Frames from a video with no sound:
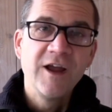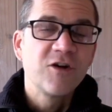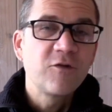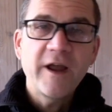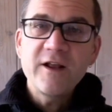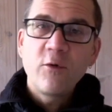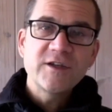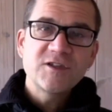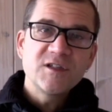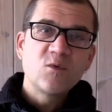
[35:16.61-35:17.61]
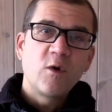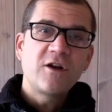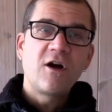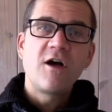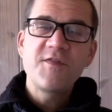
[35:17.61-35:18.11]
Great questions, one
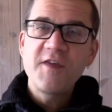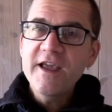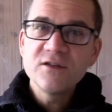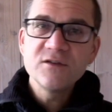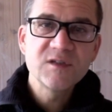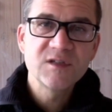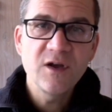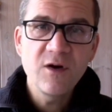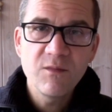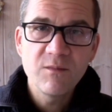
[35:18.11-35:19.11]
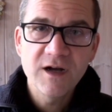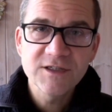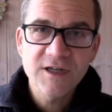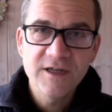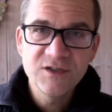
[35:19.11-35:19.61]
and all. Thank you so
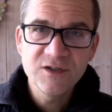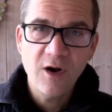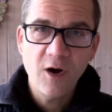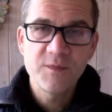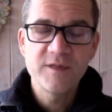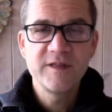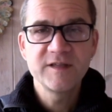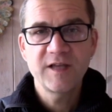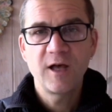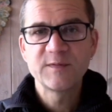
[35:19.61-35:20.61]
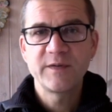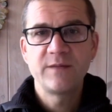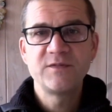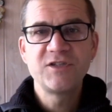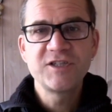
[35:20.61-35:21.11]
much. I do hope this helps. My
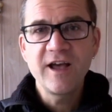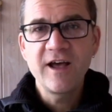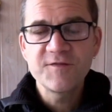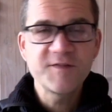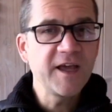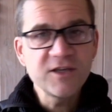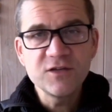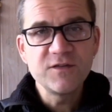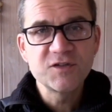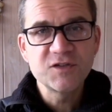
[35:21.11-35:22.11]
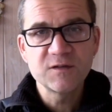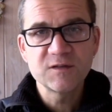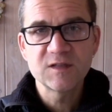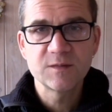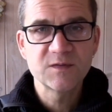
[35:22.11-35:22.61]
name's Jeff. Thank you if you've chosen
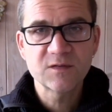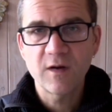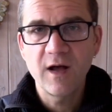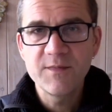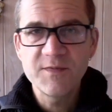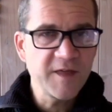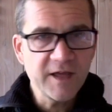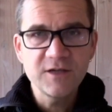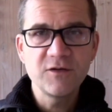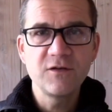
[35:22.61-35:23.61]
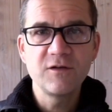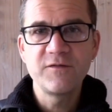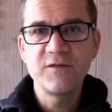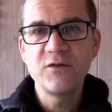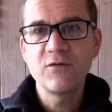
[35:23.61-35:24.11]
to subscribe. Thank you
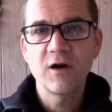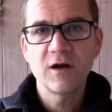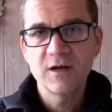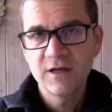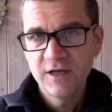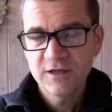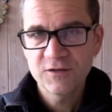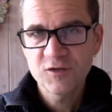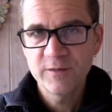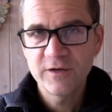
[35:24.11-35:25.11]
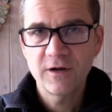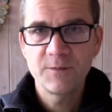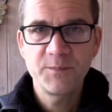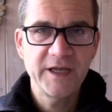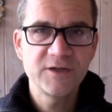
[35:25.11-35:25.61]
if you are a contributor
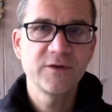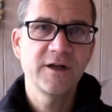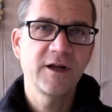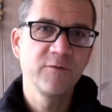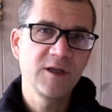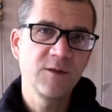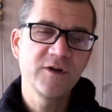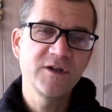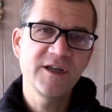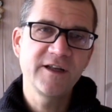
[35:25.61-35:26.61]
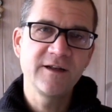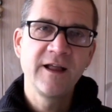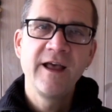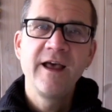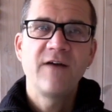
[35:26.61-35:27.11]
on Patreon. I really appreciate it.
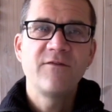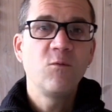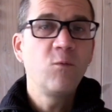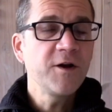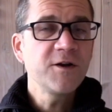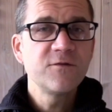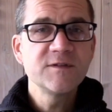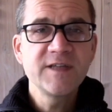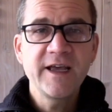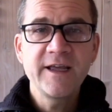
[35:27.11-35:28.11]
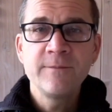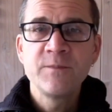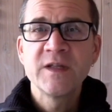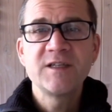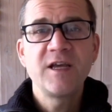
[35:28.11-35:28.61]
Have a wonderful day.
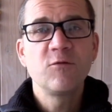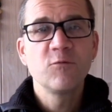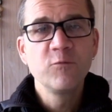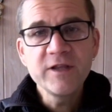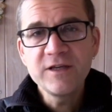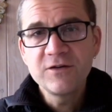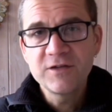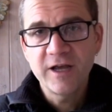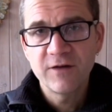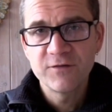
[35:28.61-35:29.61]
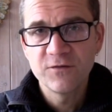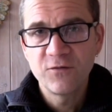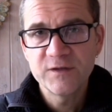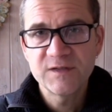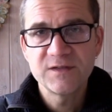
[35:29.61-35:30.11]
Take really good care of your
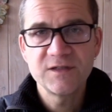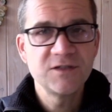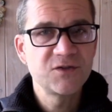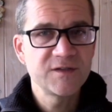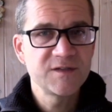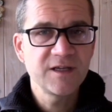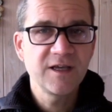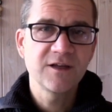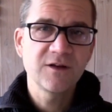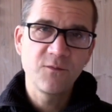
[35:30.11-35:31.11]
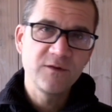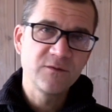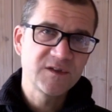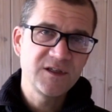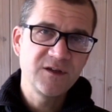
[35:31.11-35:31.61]
voices. Enjoy singing, and hopefully
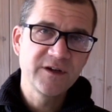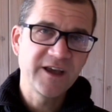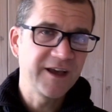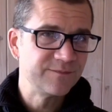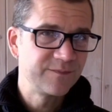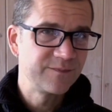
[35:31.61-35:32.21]
we'll see you again.